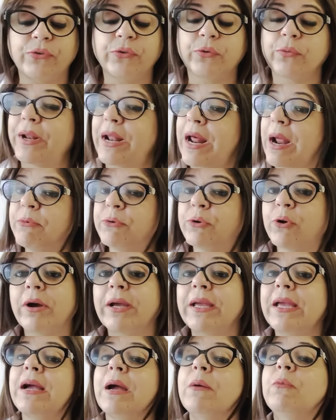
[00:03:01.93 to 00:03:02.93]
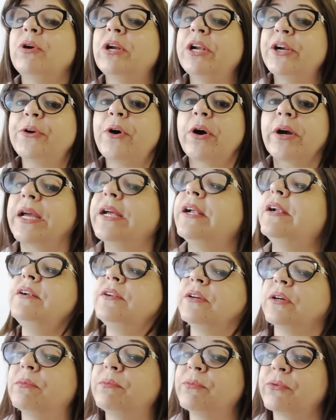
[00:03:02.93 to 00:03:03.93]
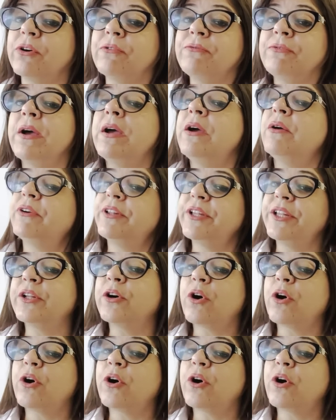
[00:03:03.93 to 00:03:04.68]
So when I'm talking, I'm only talking in terms of within